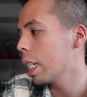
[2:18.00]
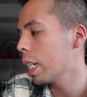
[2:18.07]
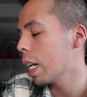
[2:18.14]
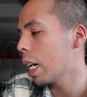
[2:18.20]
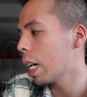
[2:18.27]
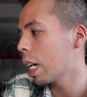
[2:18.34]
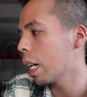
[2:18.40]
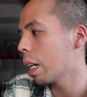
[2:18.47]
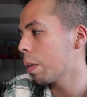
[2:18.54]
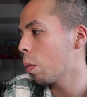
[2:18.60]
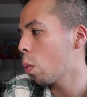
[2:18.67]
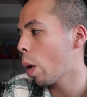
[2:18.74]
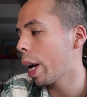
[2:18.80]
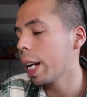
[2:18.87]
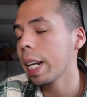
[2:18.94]

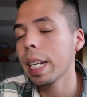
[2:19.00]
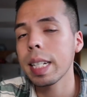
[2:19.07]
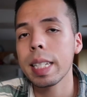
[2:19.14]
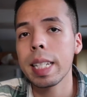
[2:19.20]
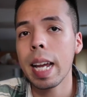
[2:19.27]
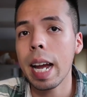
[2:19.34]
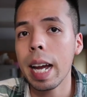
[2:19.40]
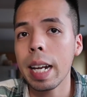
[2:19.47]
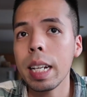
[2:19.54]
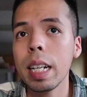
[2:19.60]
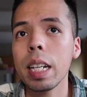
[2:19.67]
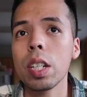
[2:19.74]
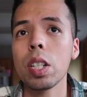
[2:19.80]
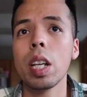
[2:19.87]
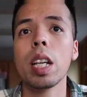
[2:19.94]
white and tan,
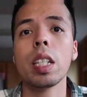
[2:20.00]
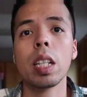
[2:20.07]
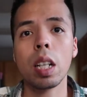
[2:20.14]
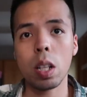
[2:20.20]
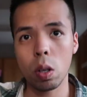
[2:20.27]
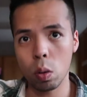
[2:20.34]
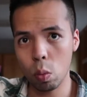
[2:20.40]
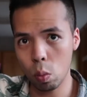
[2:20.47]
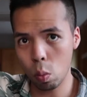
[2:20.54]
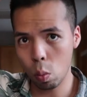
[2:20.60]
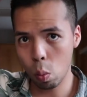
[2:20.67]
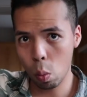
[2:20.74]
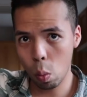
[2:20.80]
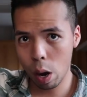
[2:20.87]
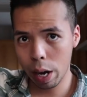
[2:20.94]
and she has like a little
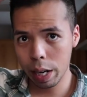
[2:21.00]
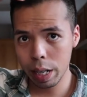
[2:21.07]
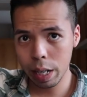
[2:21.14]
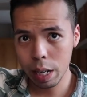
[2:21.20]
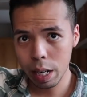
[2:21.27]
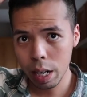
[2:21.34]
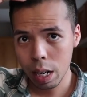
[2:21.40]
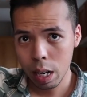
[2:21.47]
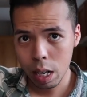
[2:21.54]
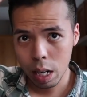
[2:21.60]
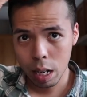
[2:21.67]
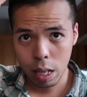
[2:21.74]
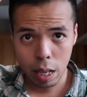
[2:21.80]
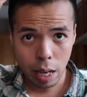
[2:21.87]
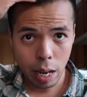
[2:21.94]
white
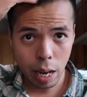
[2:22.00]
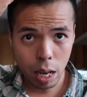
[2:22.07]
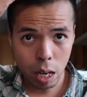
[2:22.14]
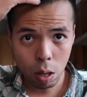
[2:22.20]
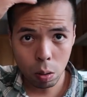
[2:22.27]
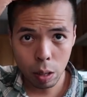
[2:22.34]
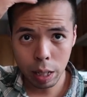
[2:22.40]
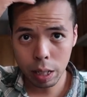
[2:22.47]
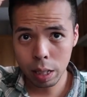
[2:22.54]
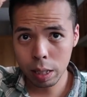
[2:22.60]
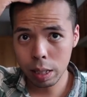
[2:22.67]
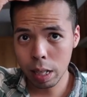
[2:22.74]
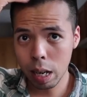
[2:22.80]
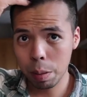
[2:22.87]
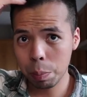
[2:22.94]
halo like
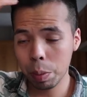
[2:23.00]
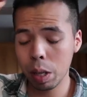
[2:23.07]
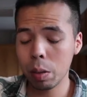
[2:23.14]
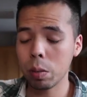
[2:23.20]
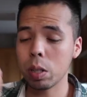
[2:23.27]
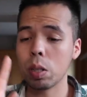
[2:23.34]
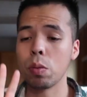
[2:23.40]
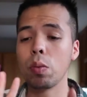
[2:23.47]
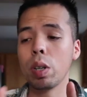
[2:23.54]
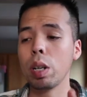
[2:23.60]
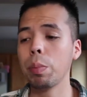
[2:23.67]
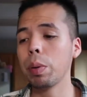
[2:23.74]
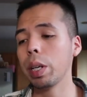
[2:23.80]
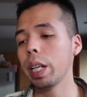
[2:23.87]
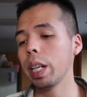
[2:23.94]
on top here, which is really
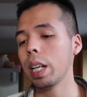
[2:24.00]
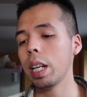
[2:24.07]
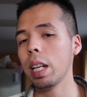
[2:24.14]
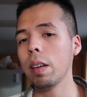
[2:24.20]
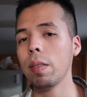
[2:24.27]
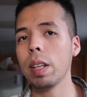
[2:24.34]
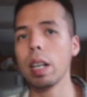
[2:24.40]
pretty. I love